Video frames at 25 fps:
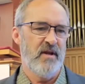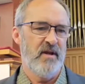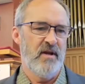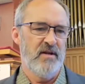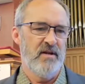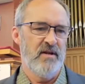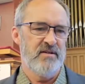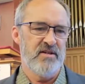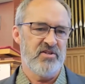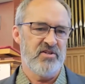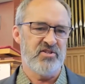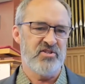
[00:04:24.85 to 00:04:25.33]

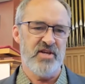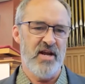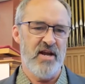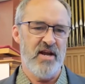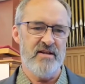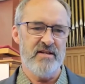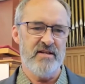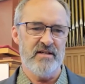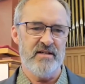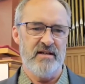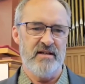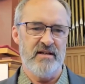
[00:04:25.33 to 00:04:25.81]
to say
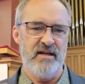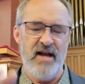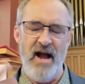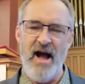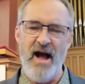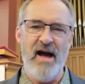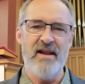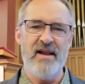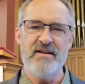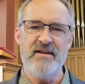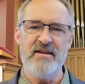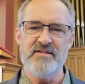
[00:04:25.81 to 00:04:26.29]
that
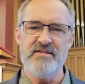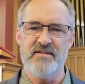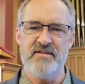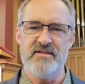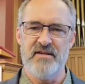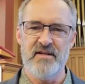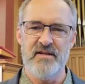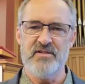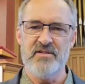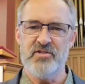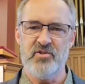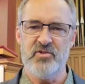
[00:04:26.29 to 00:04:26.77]
God is
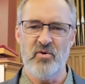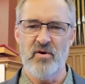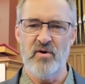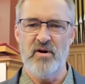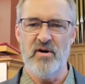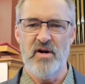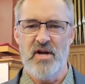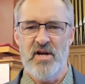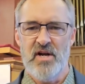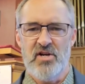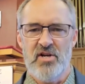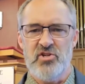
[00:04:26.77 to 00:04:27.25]
this, or
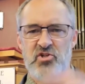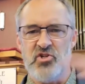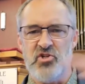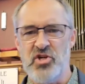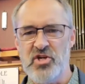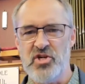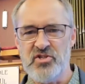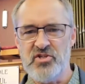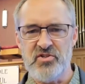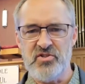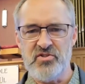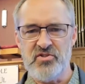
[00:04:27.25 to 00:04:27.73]

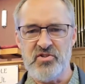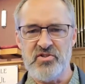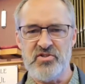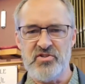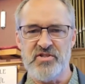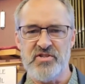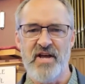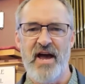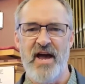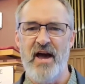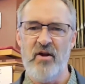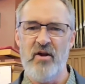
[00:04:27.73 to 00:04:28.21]
Jesus is
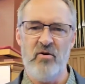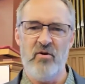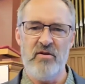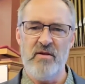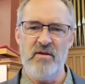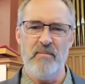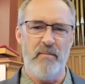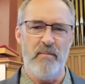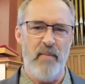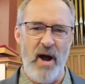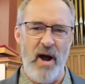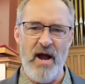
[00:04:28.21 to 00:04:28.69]
that, or the
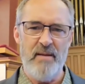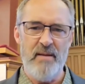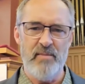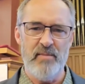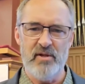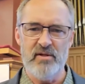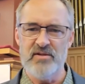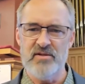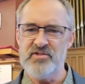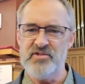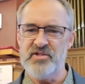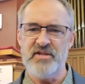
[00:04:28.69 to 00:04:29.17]
Bible
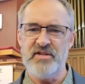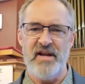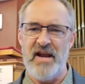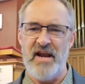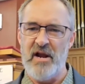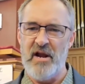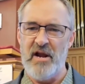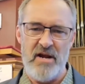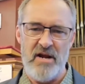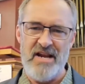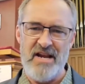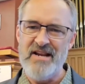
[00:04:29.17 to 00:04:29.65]
is
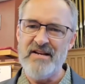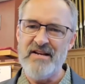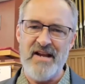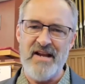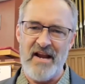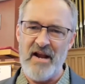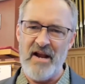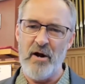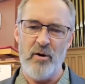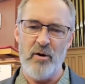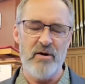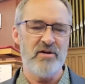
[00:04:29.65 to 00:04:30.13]

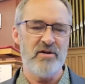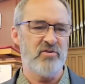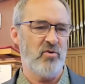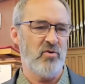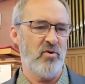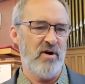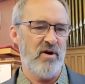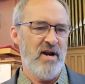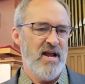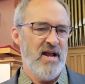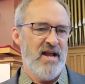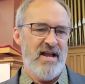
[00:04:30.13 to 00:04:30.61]
inerrant,
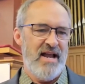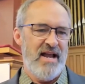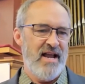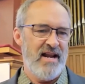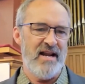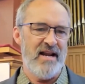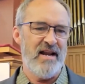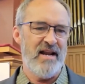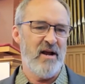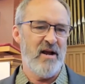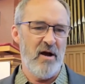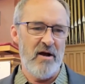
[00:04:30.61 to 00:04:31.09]
or
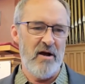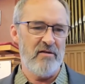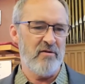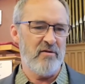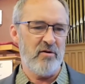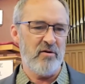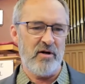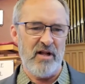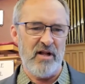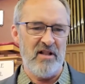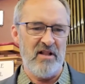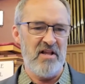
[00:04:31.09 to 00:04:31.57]
any other
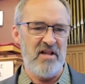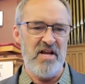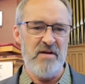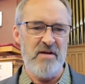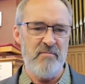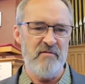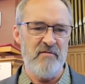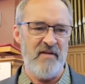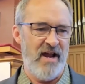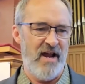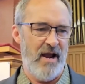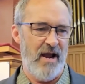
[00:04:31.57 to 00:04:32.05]
claim
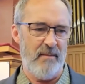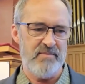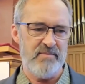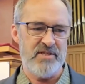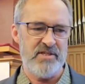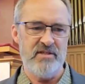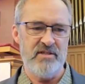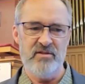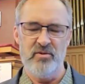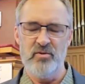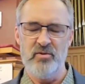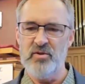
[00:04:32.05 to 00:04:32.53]
of
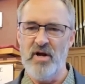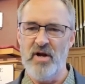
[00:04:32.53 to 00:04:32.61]
absolute,